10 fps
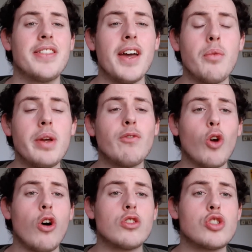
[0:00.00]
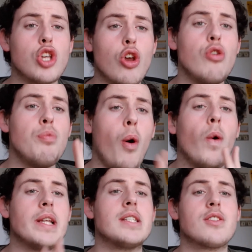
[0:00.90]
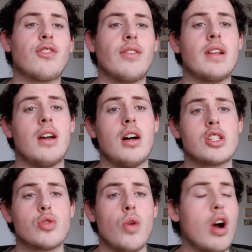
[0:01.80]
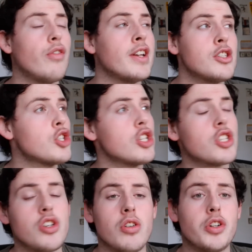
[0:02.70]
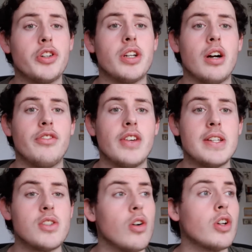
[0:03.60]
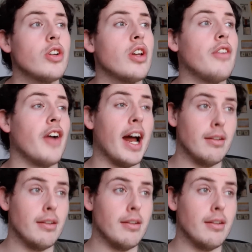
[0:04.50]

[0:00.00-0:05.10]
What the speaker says: That we've got 2 points from the last 12. And it's just not good enough. It's not good enough.